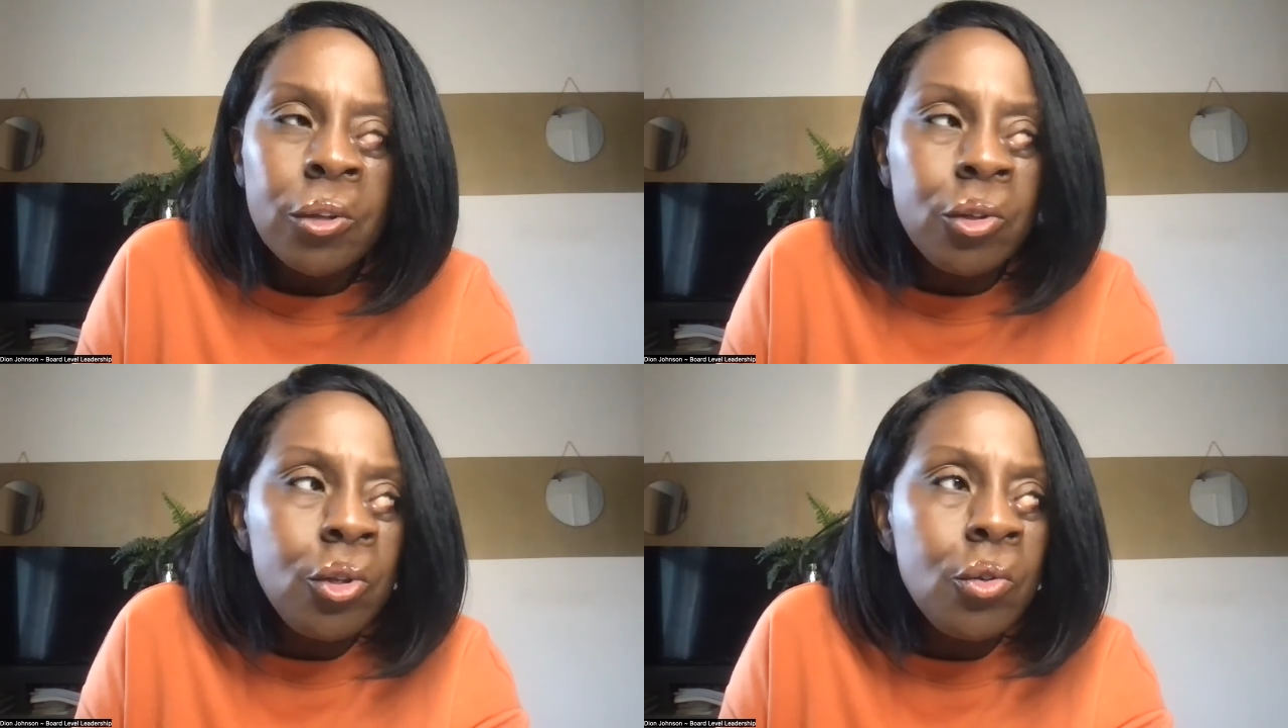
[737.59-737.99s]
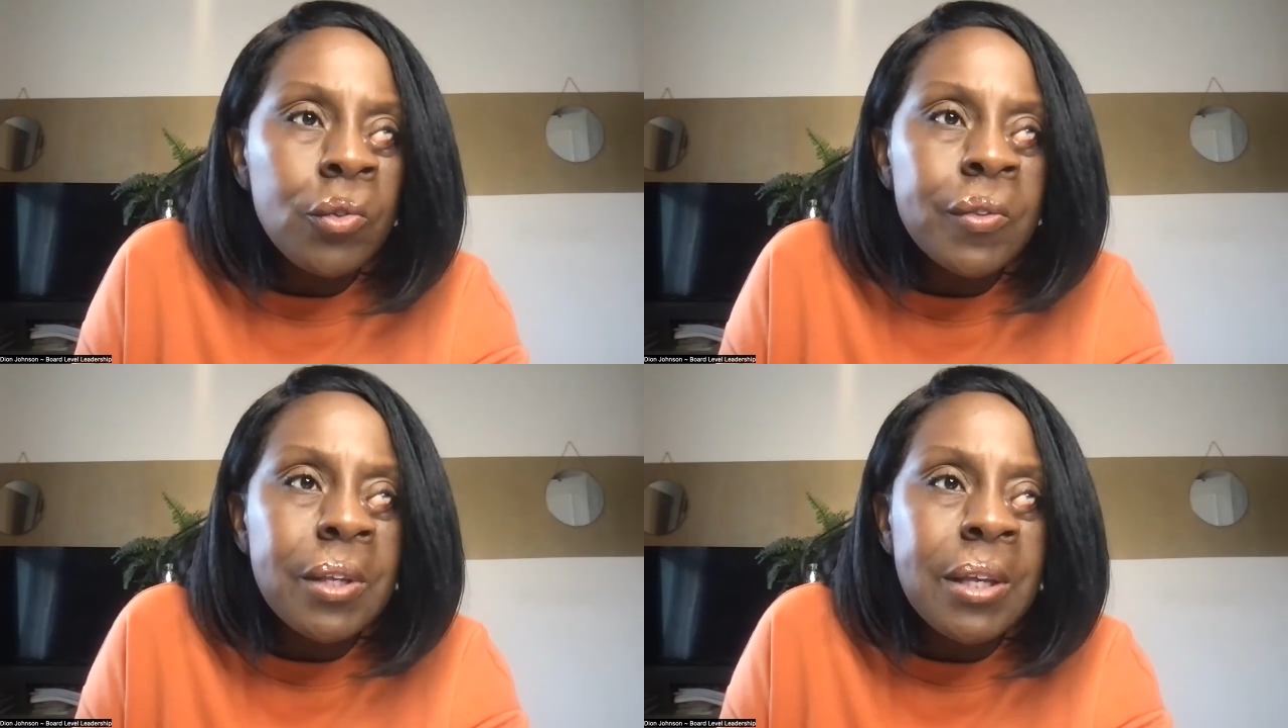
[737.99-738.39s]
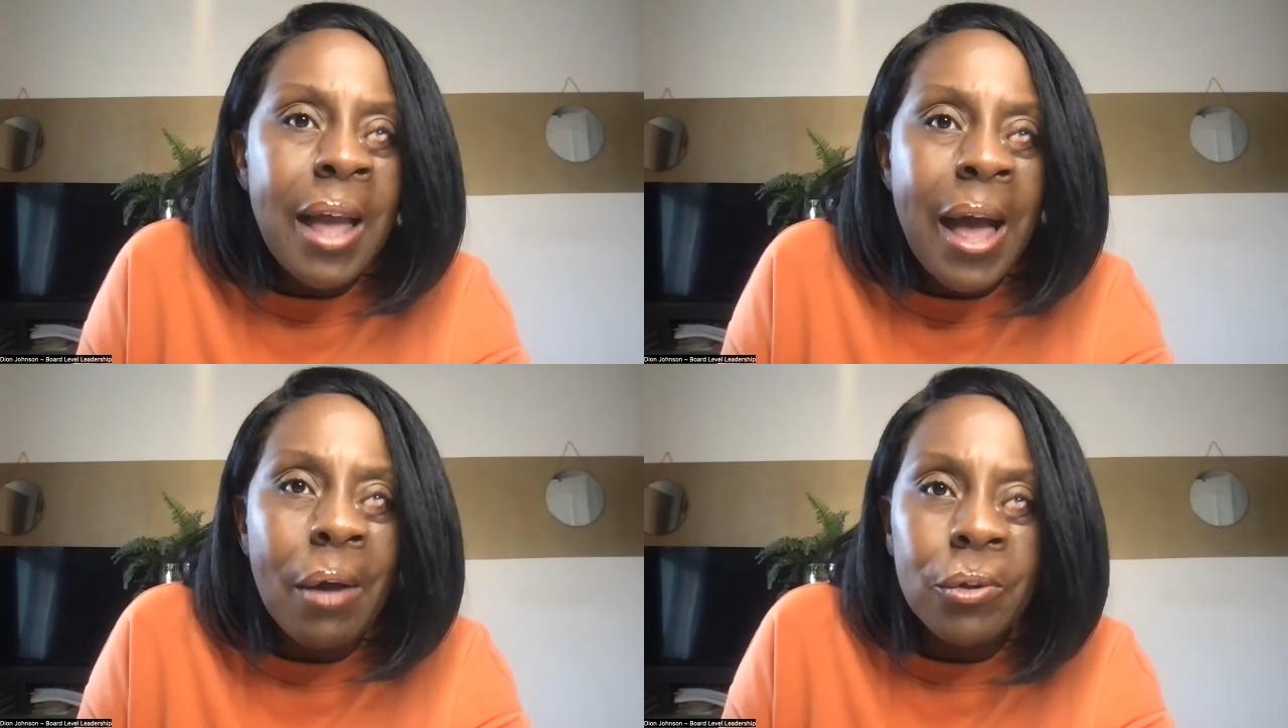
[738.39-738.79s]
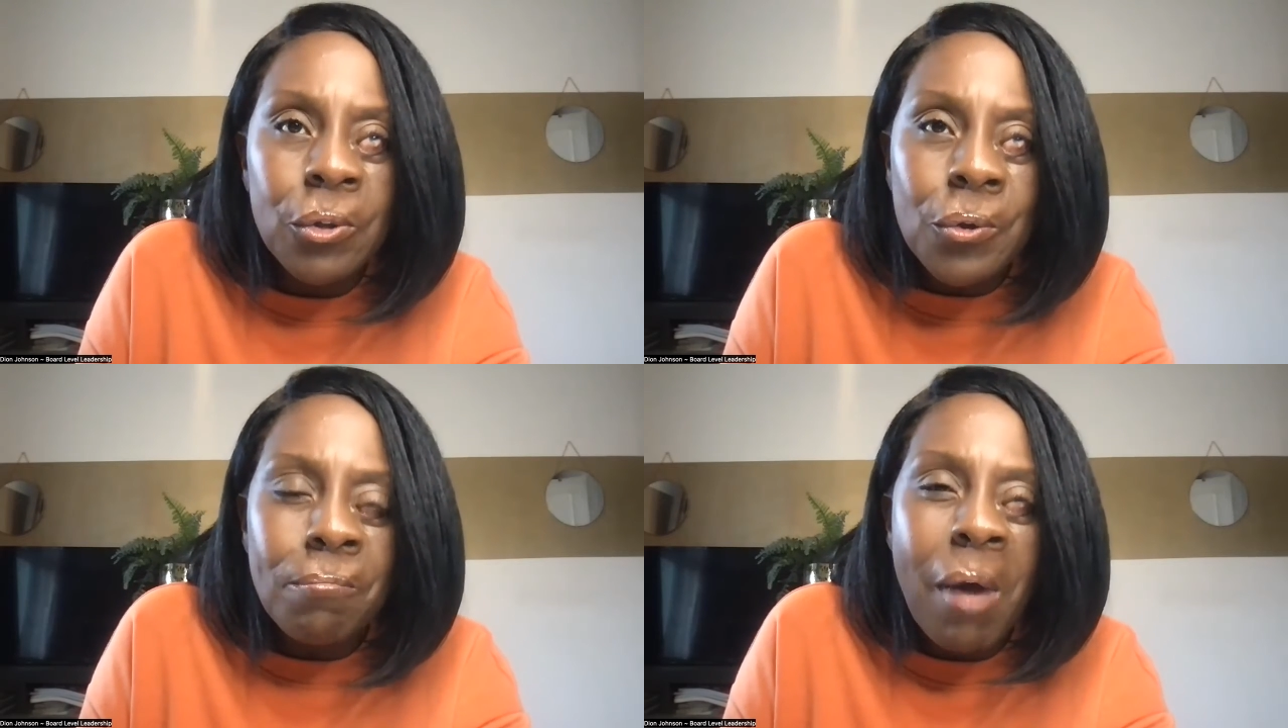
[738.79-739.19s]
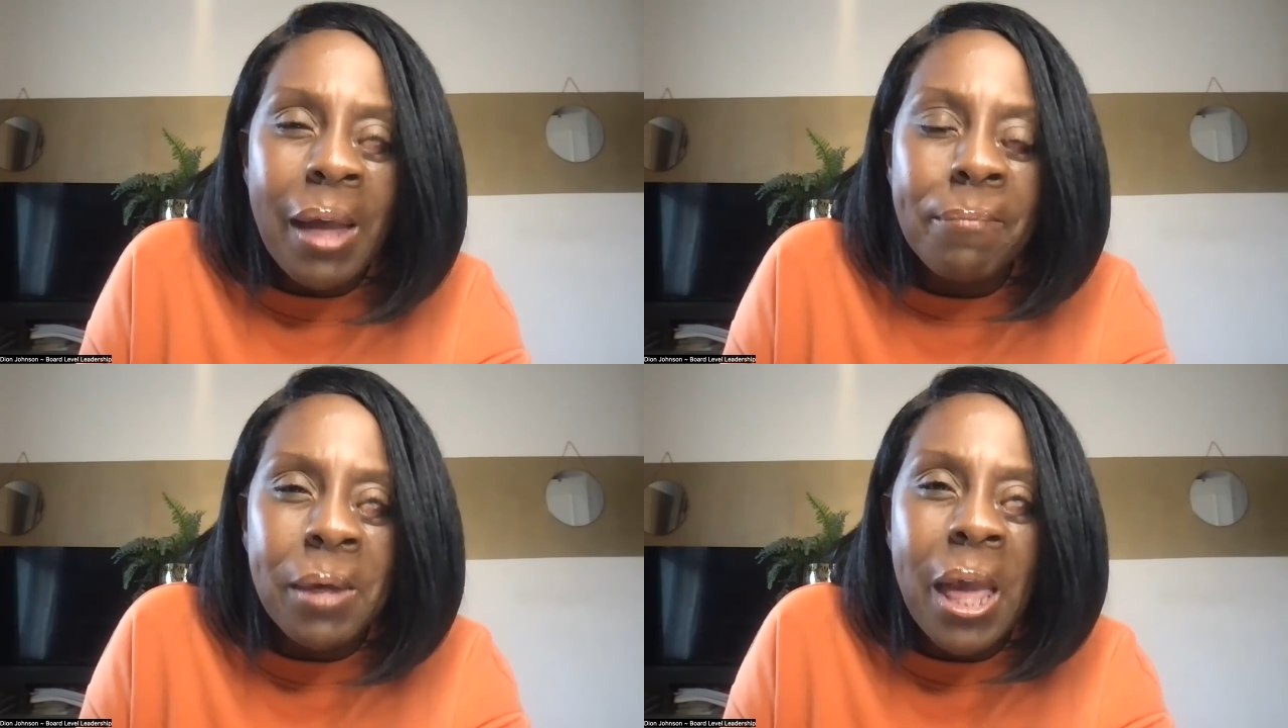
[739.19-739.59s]
Do you see how you
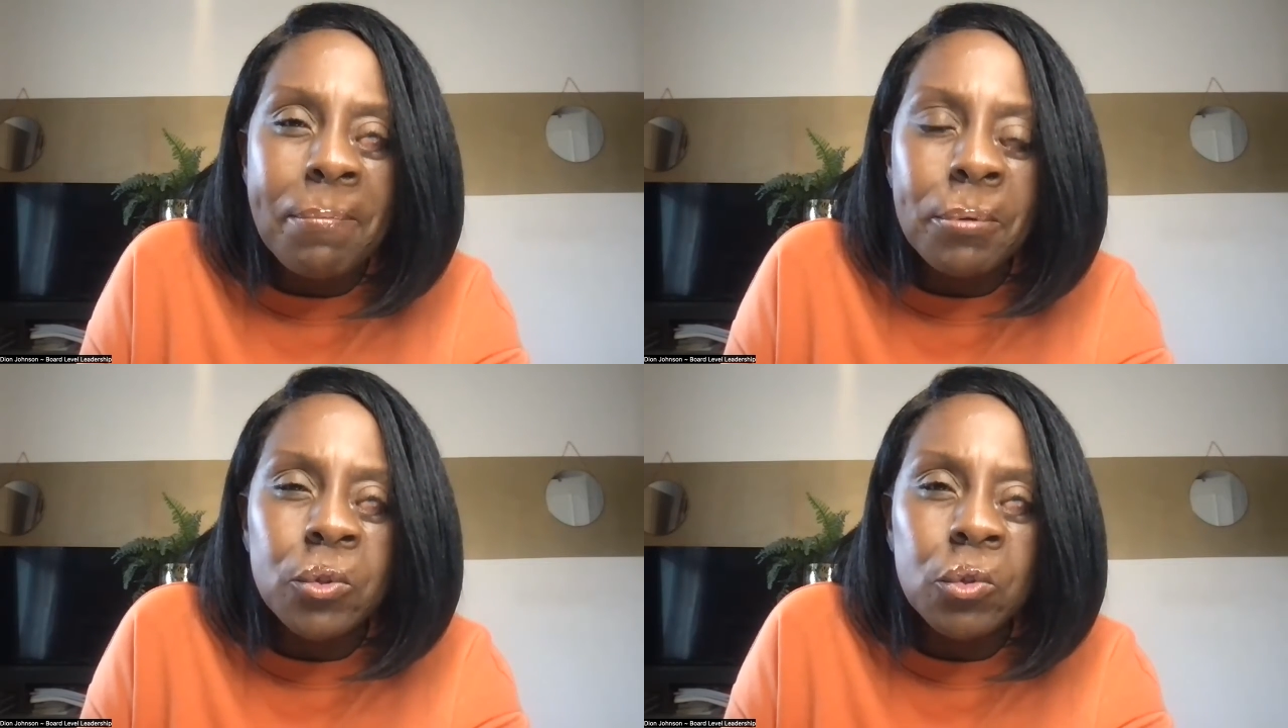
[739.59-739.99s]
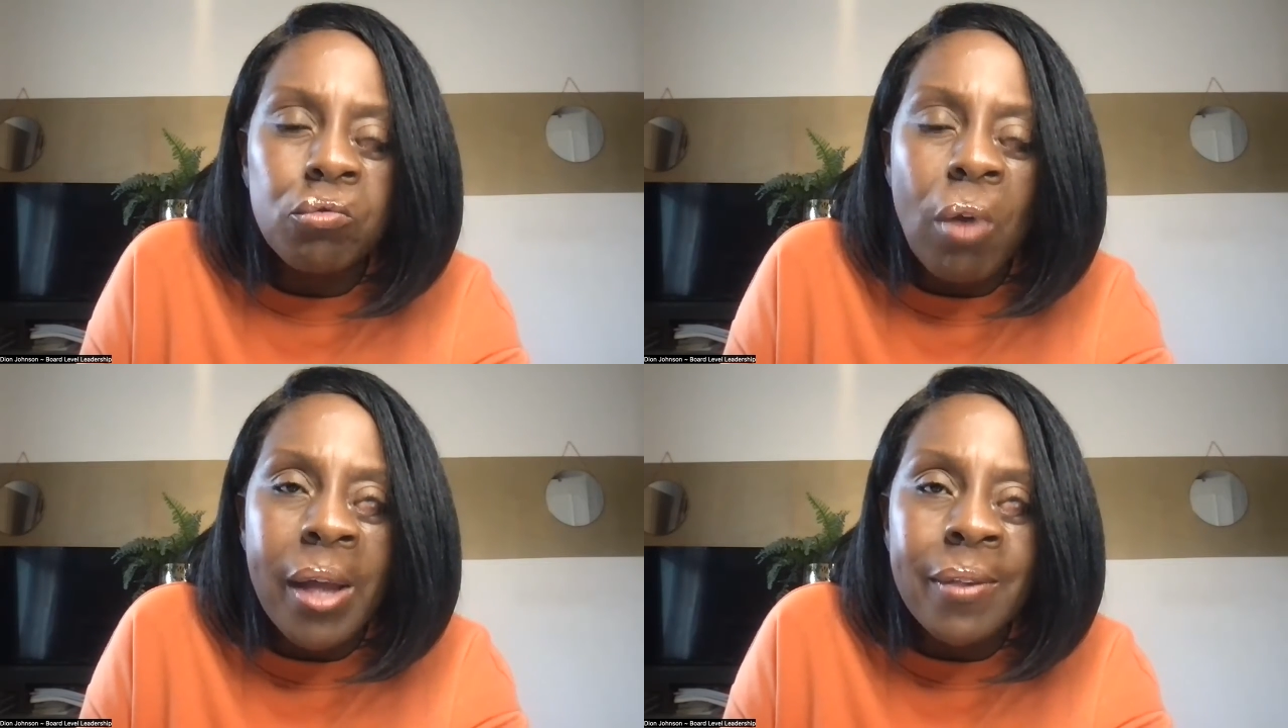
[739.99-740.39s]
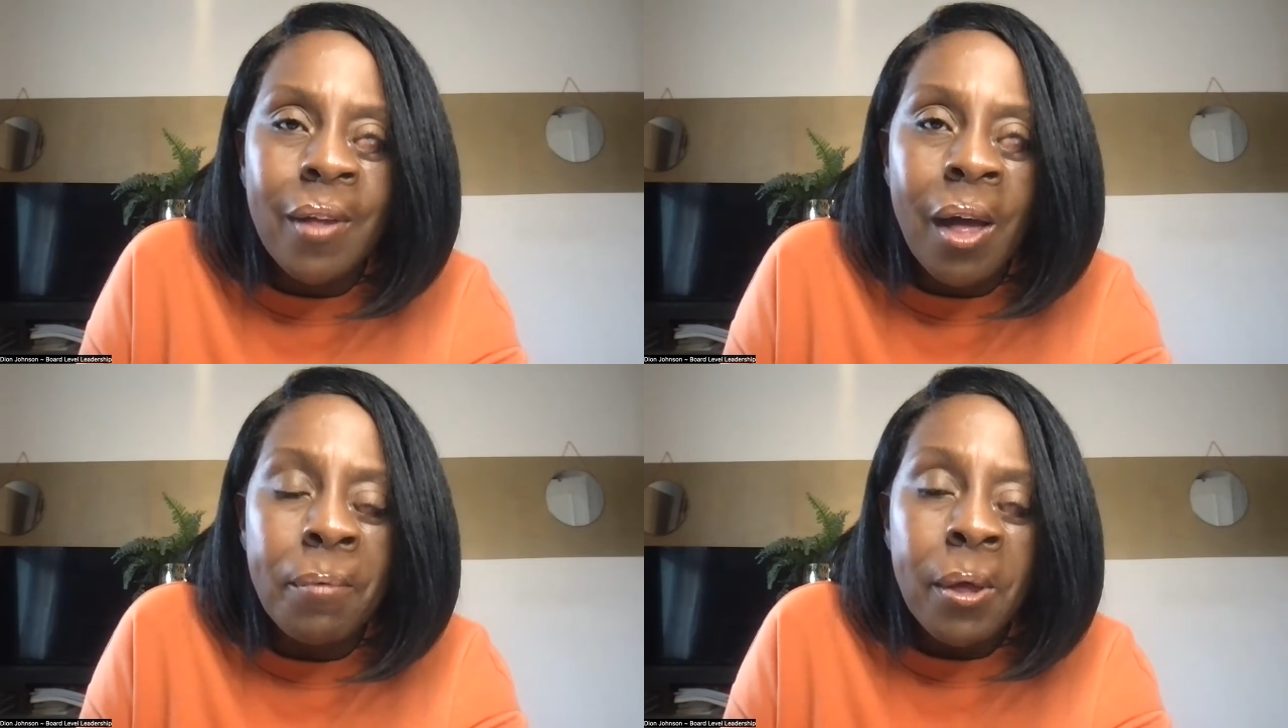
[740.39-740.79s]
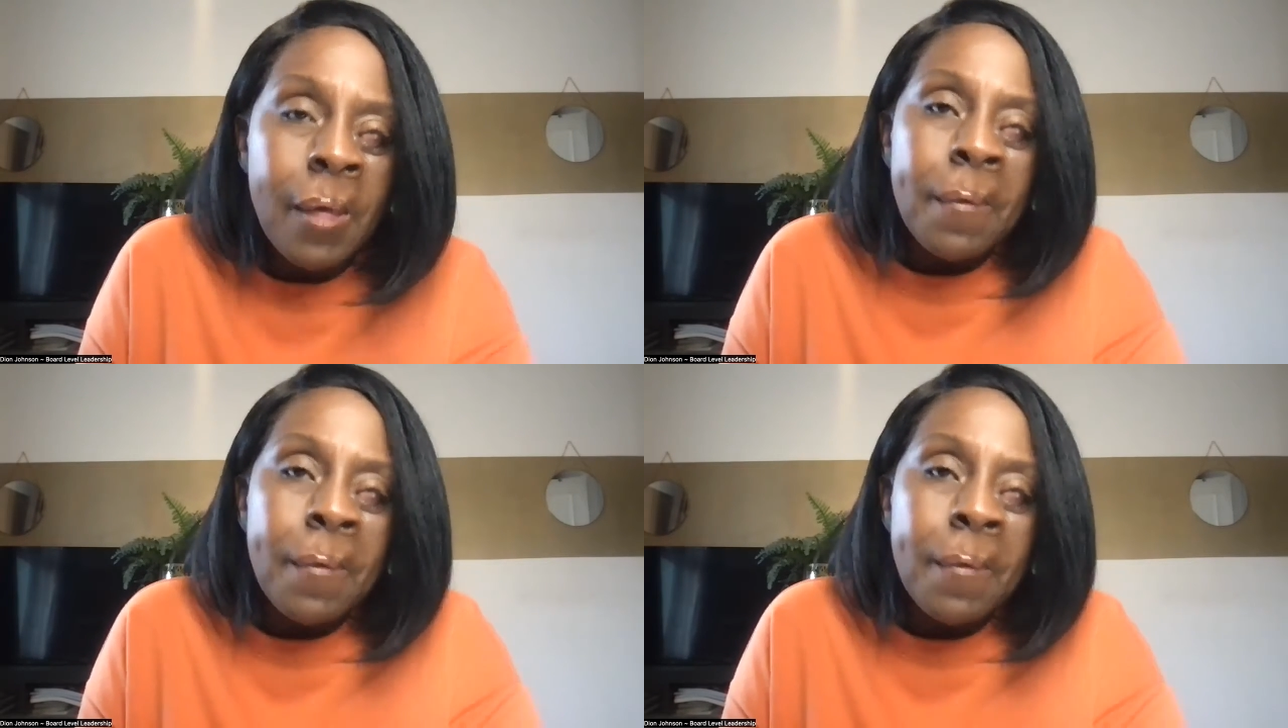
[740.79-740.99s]
might be able to rise up?